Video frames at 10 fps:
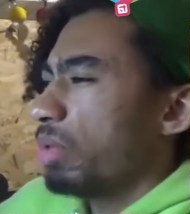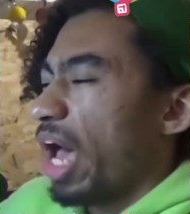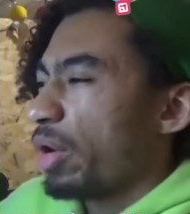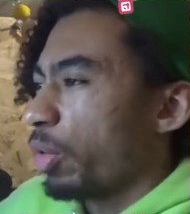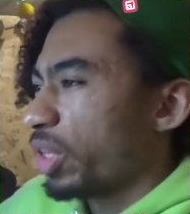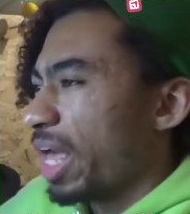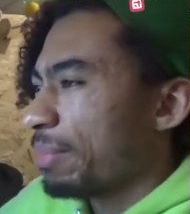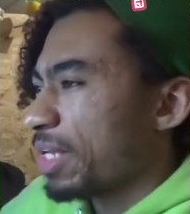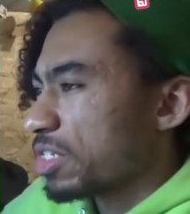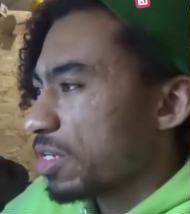I don't know what that
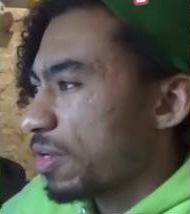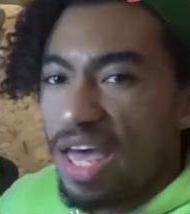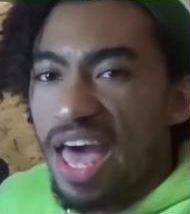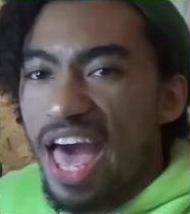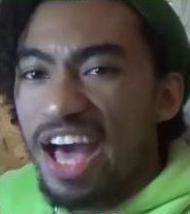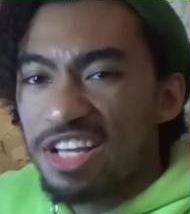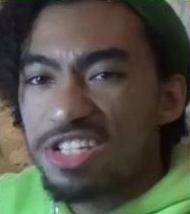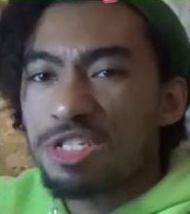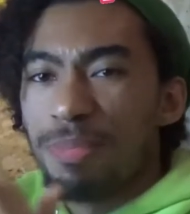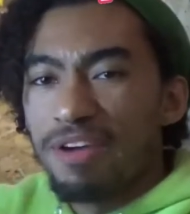means.
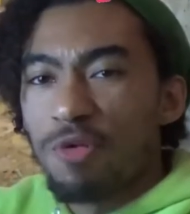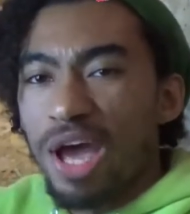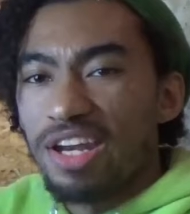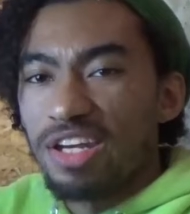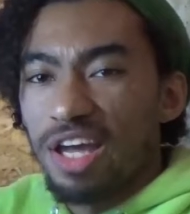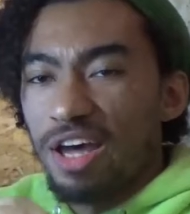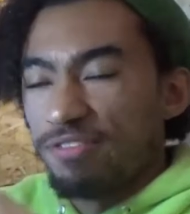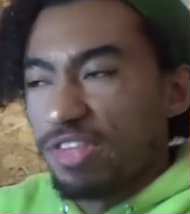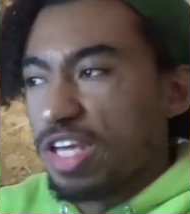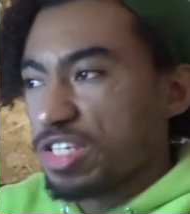X, my friend
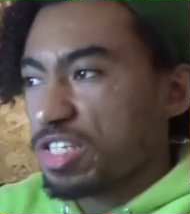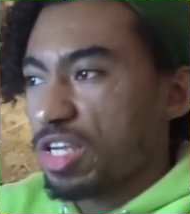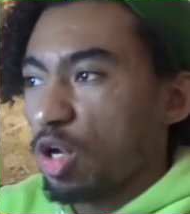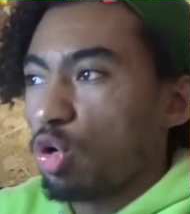of this,